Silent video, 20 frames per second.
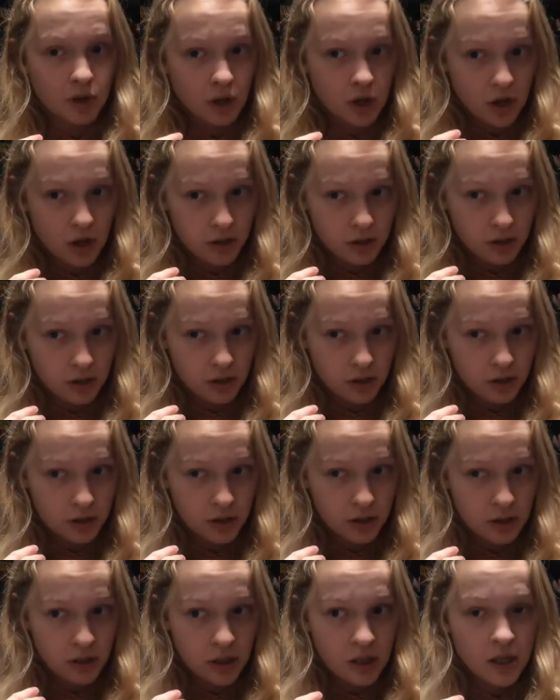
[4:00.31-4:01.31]
cursed,
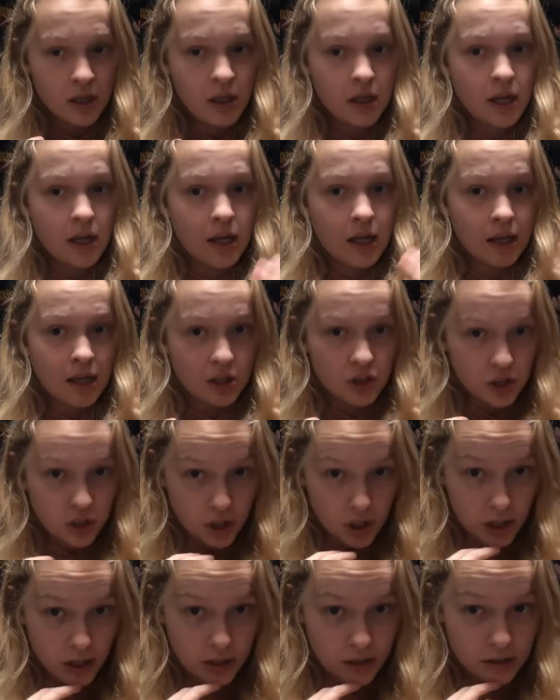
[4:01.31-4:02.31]
and then she
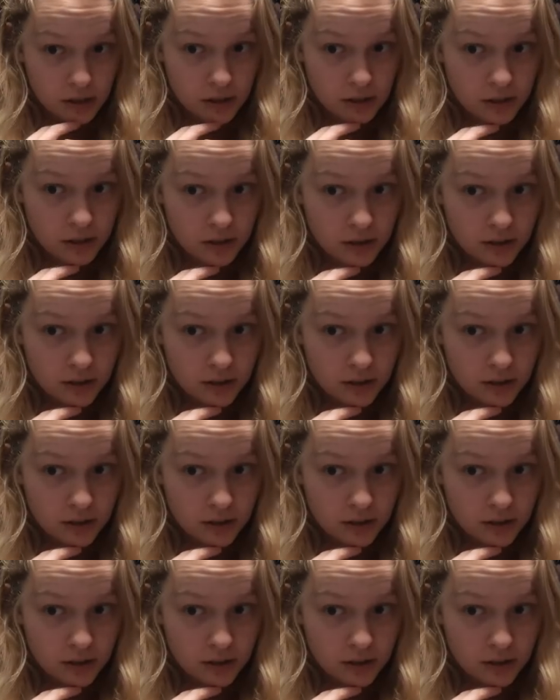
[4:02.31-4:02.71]
dies.